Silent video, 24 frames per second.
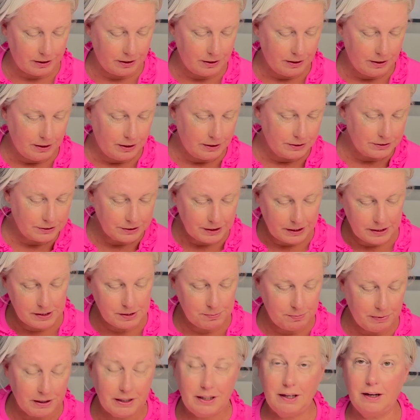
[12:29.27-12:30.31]
So
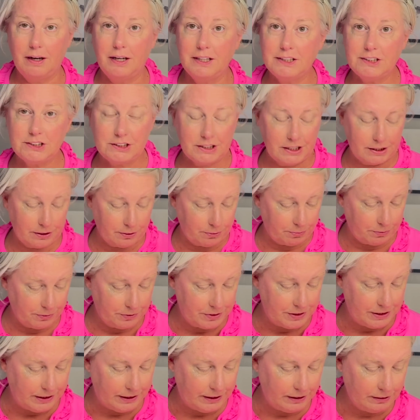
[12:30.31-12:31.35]
that's my eyeshadow
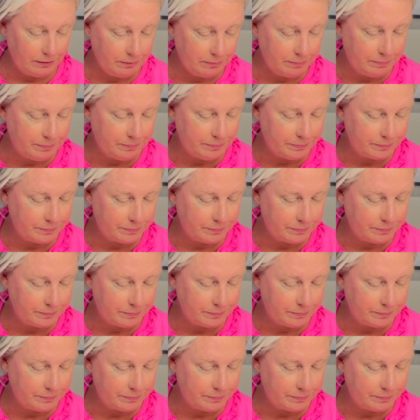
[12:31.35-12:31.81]
routine.